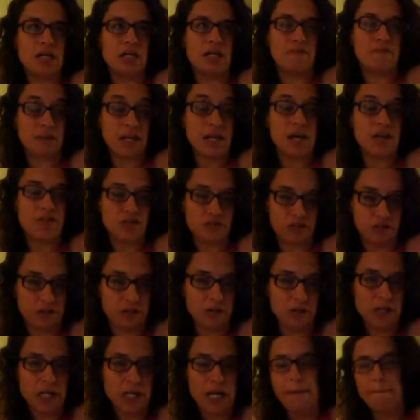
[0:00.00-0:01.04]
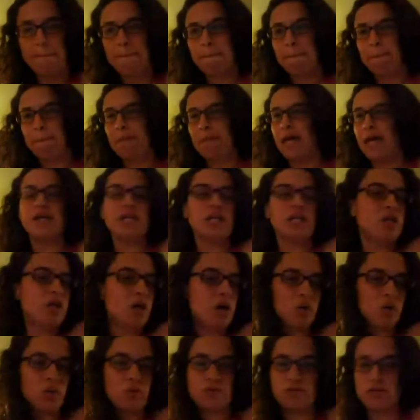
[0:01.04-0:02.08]
of last year. I didn't
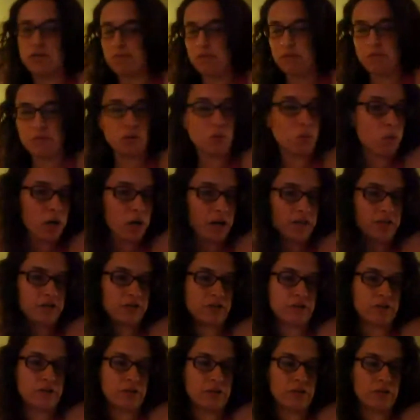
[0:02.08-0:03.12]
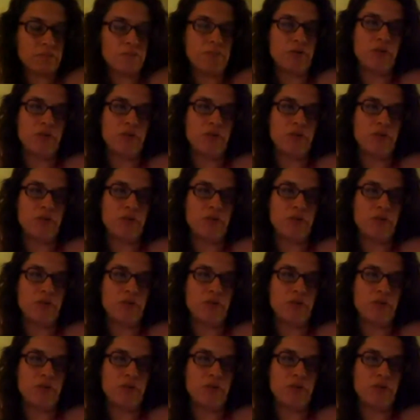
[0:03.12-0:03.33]
know who Zimmerman was